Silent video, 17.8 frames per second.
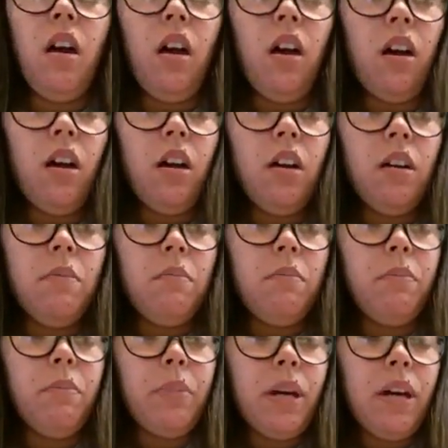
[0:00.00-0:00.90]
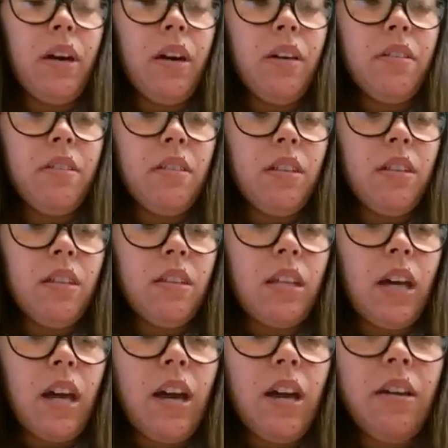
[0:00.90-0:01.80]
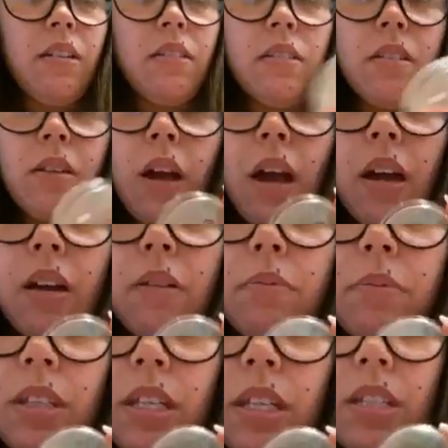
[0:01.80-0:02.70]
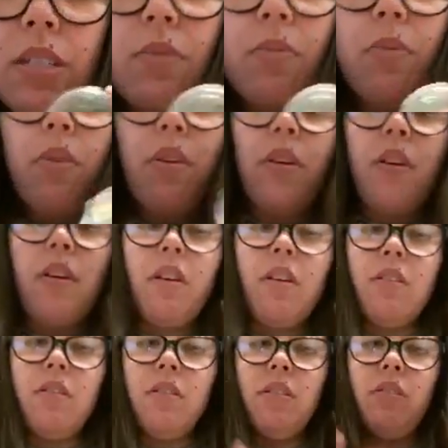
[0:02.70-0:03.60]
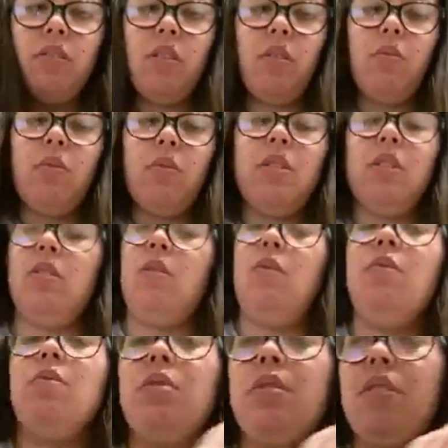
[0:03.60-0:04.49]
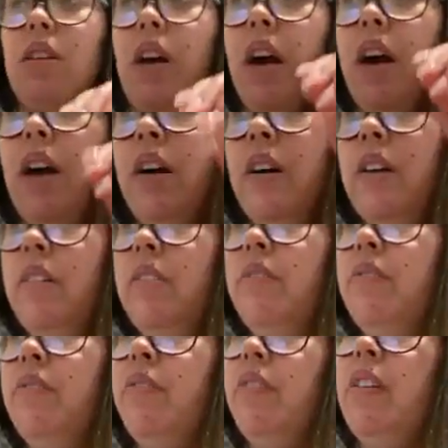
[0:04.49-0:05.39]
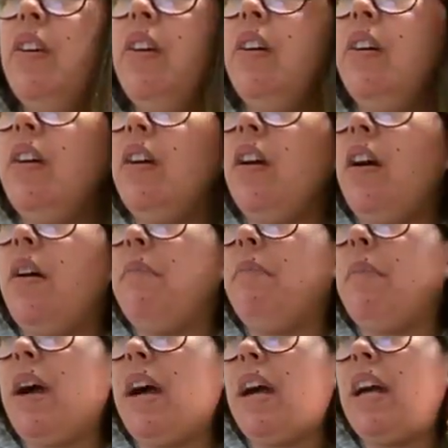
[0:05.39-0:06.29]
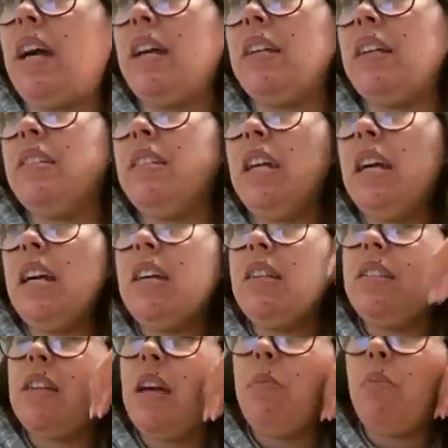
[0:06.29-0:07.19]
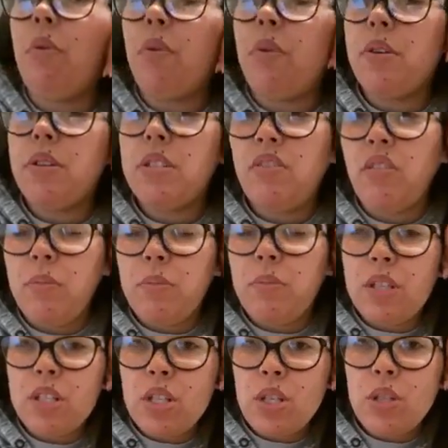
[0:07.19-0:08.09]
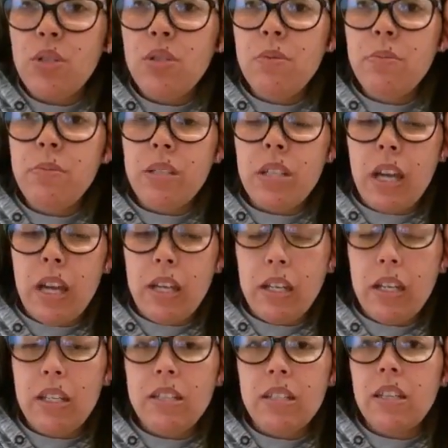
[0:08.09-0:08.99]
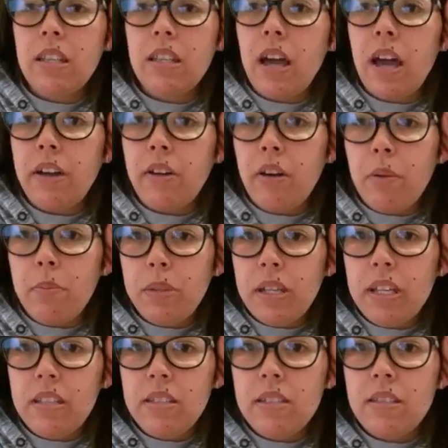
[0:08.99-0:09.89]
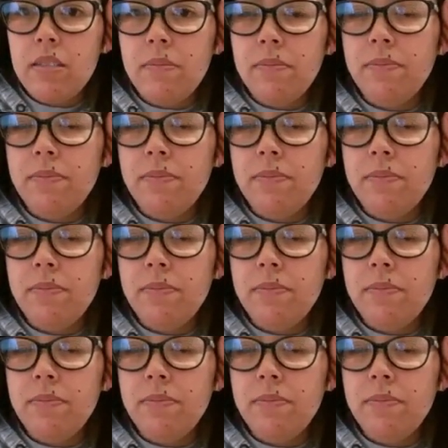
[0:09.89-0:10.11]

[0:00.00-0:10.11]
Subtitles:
But other than that, these were the results of my TSA pores from the tubes and into the agar plates.